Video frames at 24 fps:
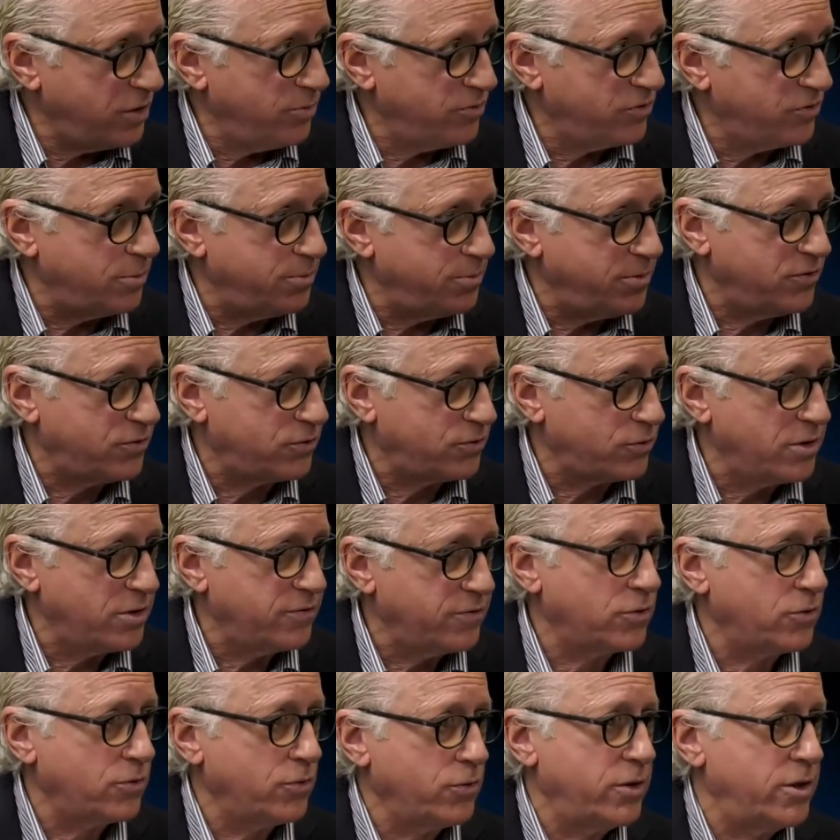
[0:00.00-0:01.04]
to be sort of
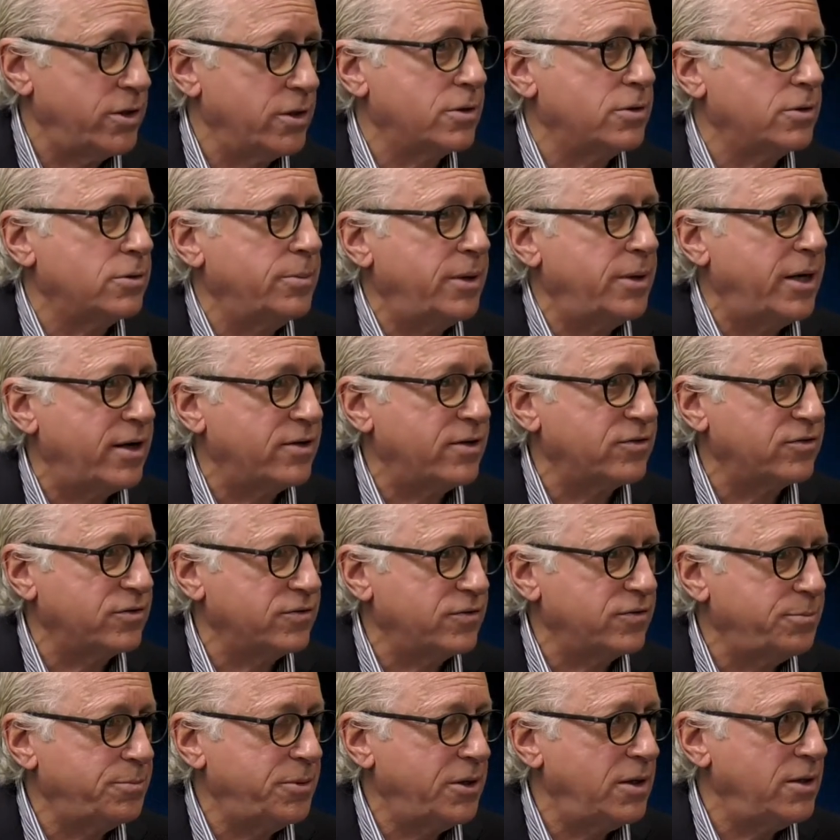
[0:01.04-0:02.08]
a critical mass of
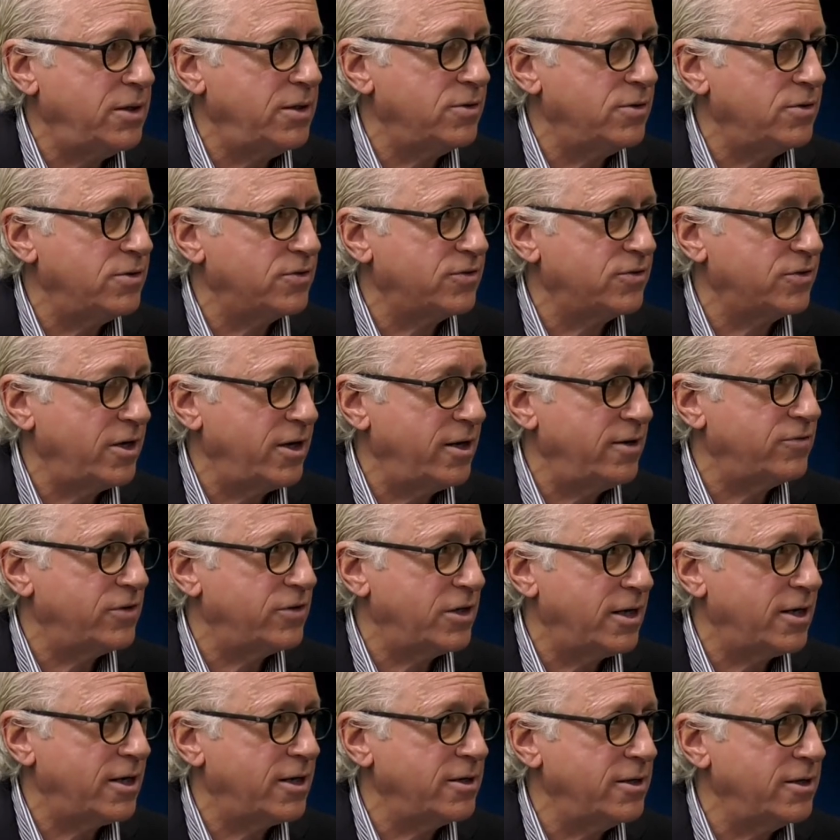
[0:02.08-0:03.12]
opinion to save
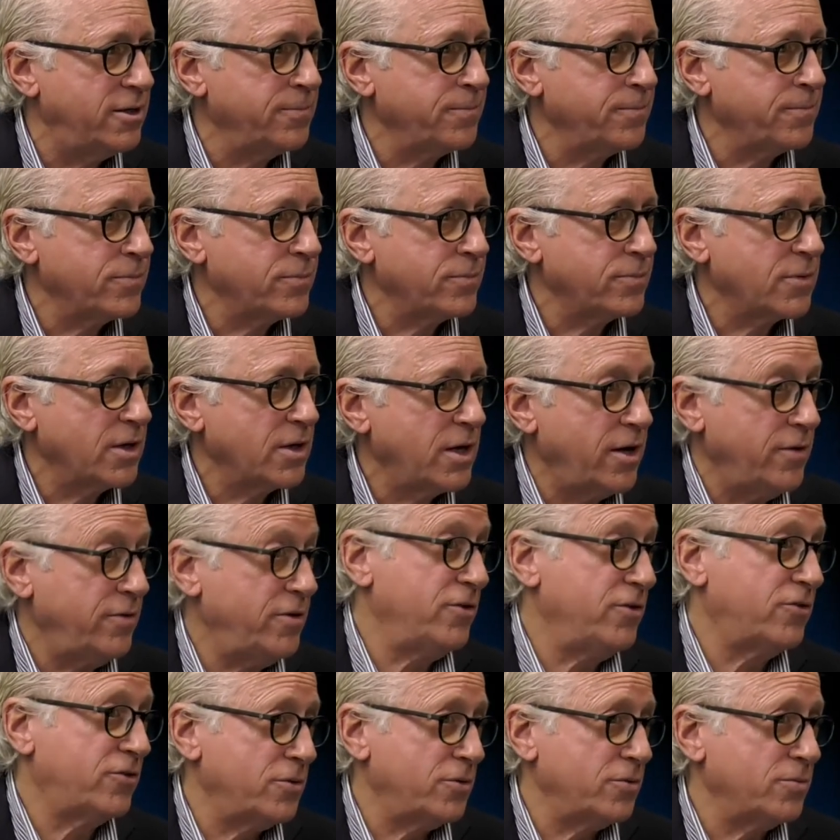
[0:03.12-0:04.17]
that. And
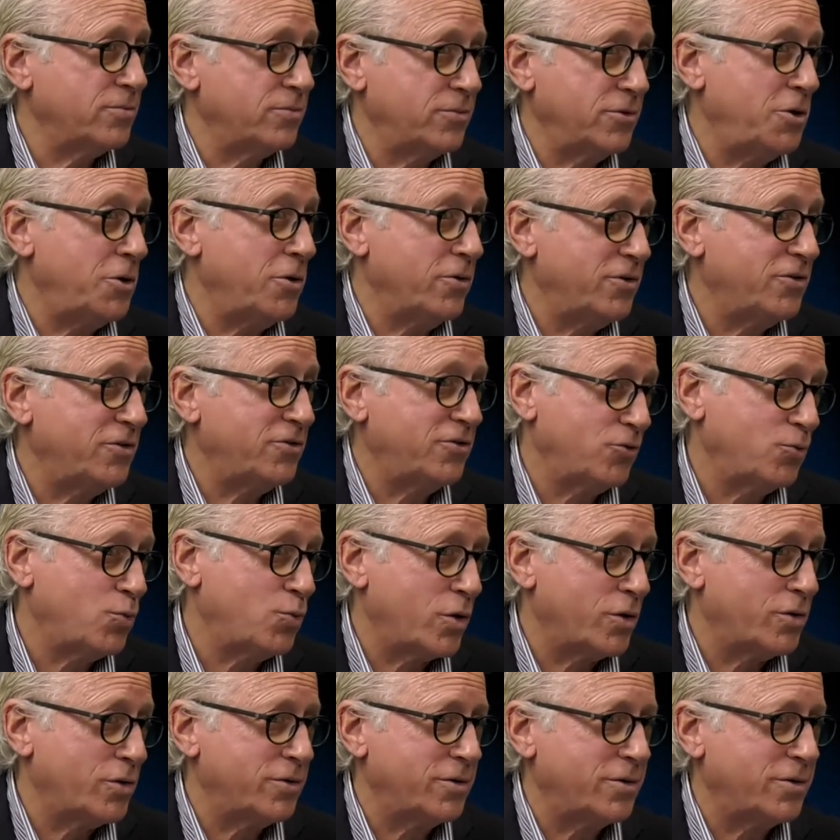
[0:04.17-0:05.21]
this is
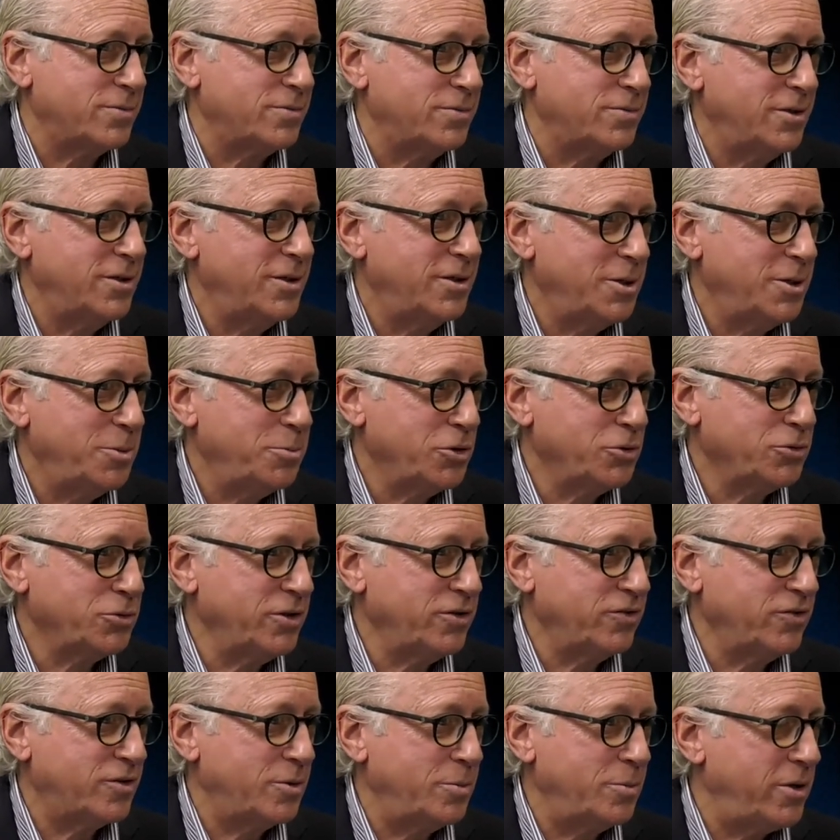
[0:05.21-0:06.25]
one of the
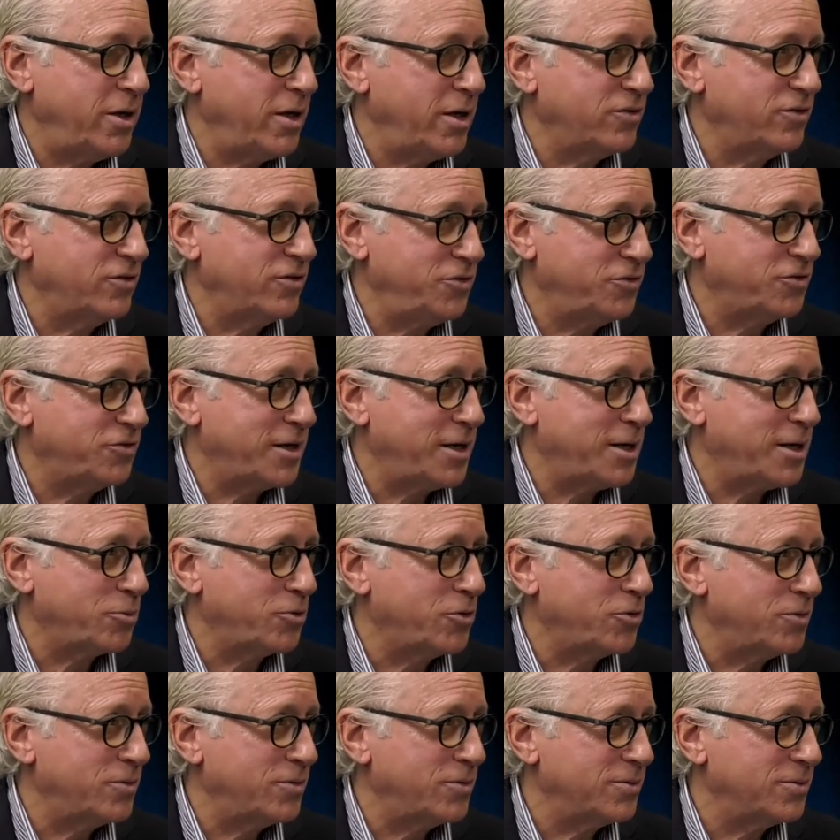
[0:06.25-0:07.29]
buildings that makes East
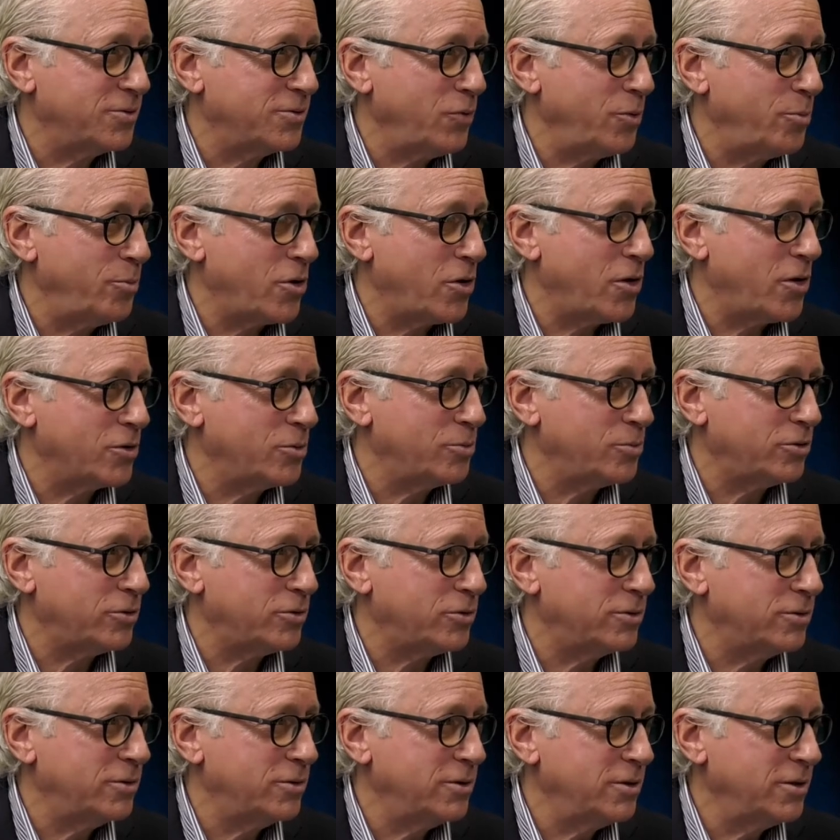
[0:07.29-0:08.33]
Hampton the remarkable
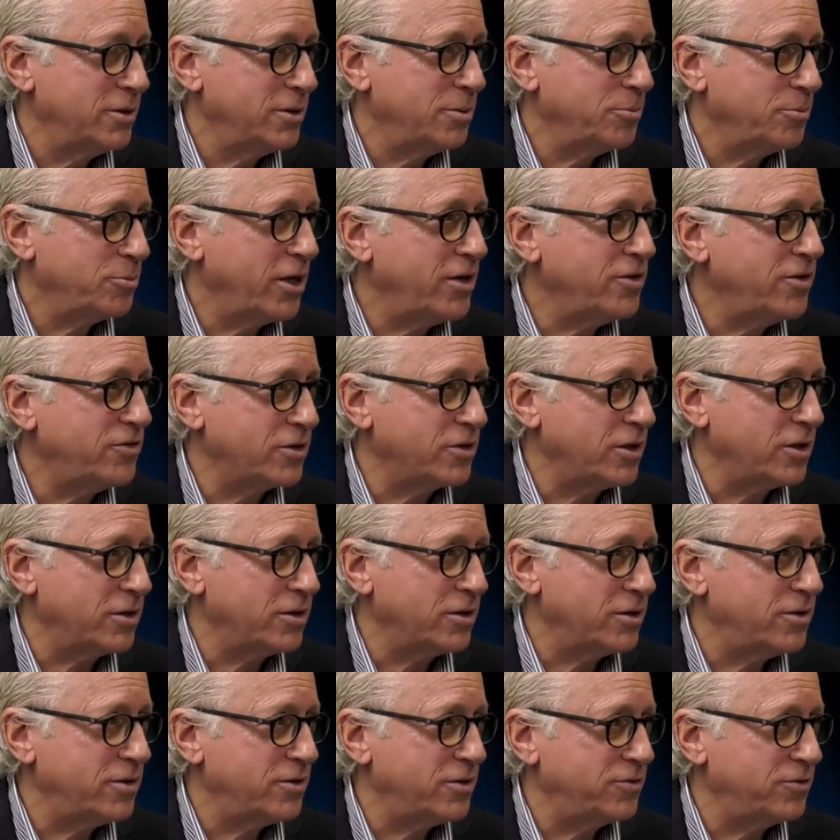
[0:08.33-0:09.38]
place that it
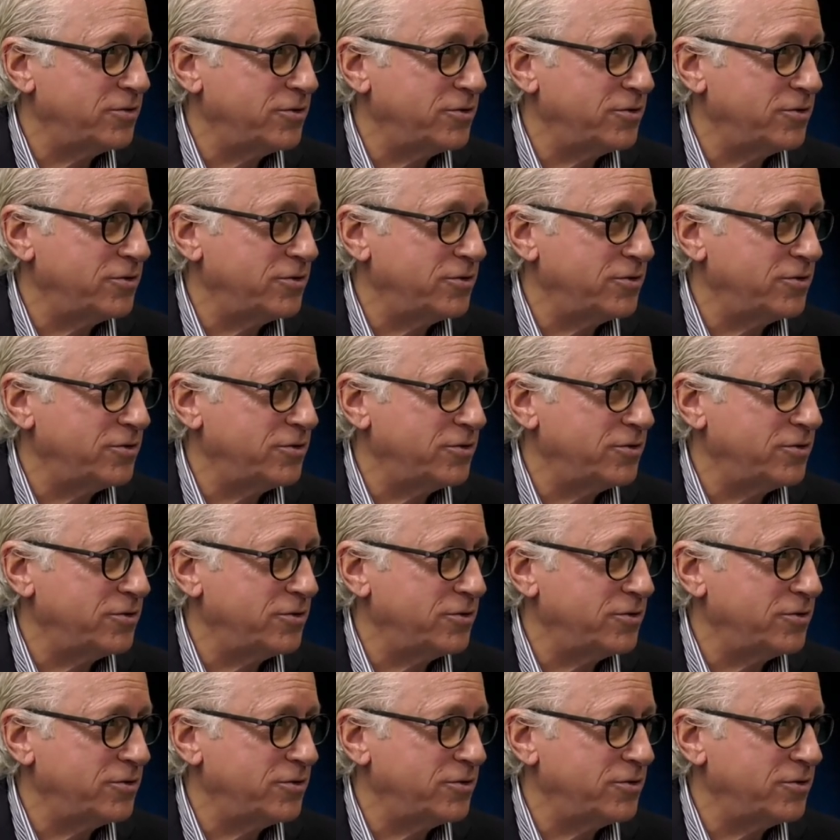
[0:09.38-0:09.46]
is. So.